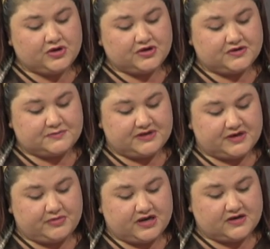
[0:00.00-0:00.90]
you speak
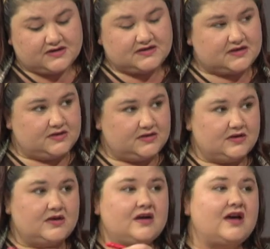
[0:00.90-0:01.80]
of parents, and
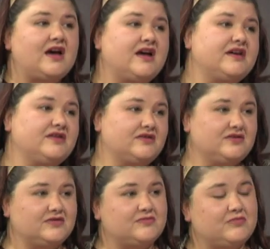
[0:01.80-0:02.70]
I,
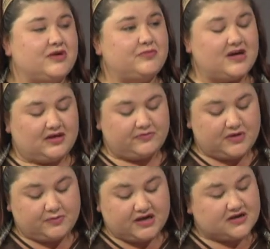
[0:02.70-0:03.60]
my, I love
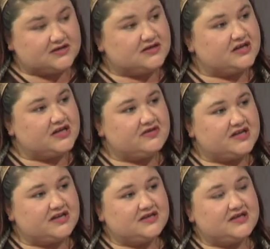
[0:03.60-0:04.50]
my parents. They're near
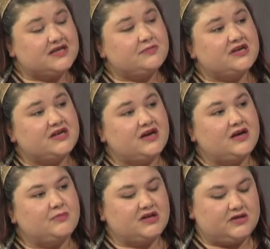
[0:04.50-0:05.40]
and dear to me.
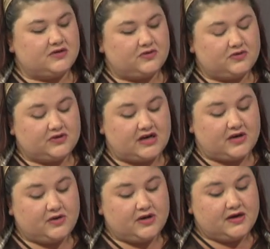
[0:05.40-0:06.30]
I'm a little older
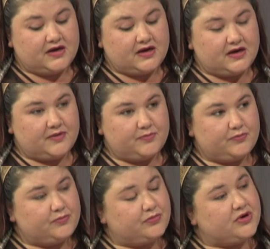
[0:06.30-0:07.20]
now, um,
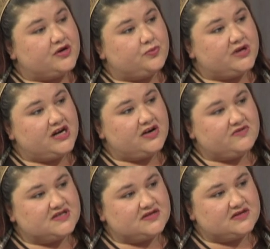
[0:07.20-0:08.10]
but we had
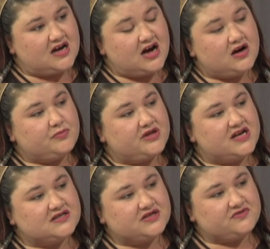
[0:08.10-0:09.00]
hard
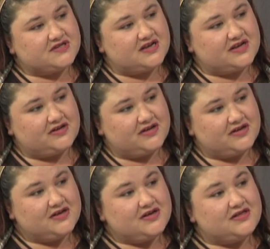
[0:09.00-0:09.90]
plastic recycling
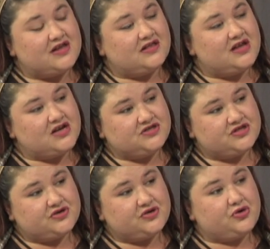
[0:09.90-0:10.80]
that last
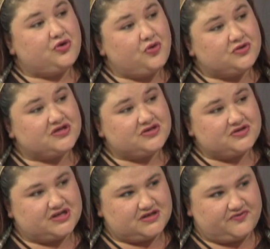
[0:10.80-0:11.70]
year could go to the
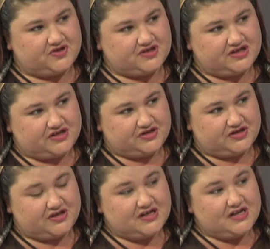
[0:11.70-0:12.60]
transfer
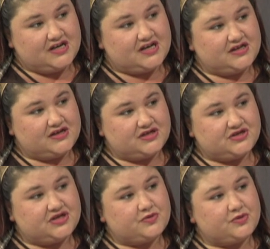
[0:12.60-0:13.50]
station, and
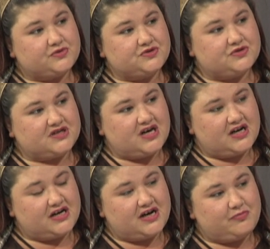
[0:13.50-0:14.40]
this year we were told to
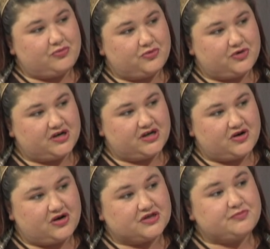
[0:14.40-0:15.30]
cut it up, put it in
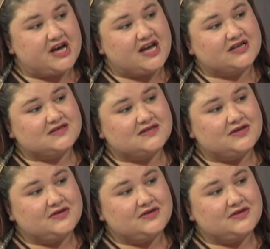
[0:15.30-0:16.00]
orange bags,